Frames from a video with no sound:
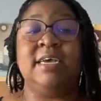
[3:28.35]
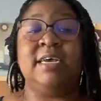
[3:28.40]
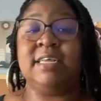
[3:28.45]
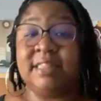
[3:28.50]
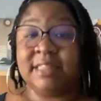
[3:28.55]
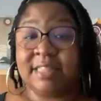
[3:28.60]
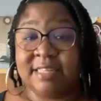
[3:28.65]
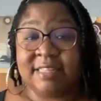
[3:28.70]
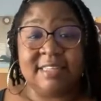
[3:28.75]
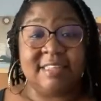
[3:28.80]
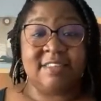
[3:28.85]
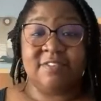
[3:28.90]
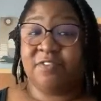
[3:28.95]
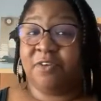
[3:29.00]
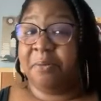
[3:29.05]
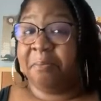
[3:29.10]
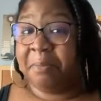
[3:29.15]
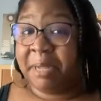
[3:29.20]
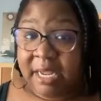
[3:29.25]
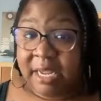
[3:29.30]
This is for
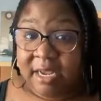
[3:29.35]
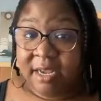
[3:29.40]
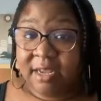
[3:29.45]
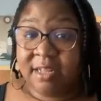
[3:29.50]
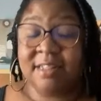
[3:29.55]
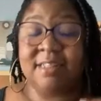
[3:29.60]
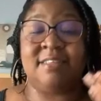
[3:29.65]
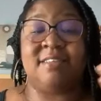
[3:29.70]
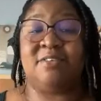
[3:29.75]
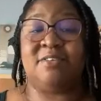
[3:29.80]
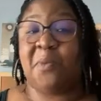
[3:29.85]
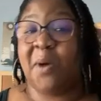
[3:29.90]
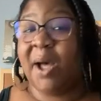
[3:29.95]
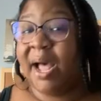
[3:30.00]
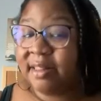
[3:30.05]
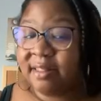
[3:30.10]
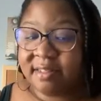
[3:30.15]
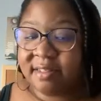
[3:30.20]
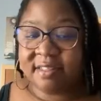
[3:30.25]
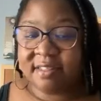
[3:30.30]
me. This is why
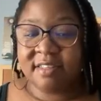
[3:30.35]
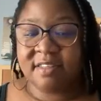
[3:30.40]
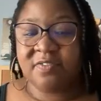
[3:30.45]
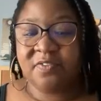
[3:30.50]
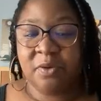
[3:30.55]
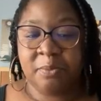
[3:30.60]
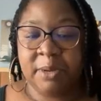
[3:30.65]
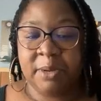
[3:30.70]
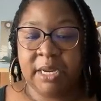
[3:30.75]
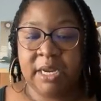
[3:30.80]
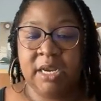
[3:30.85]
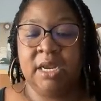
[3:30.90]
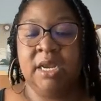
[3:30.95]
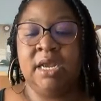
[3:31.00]
this is for me.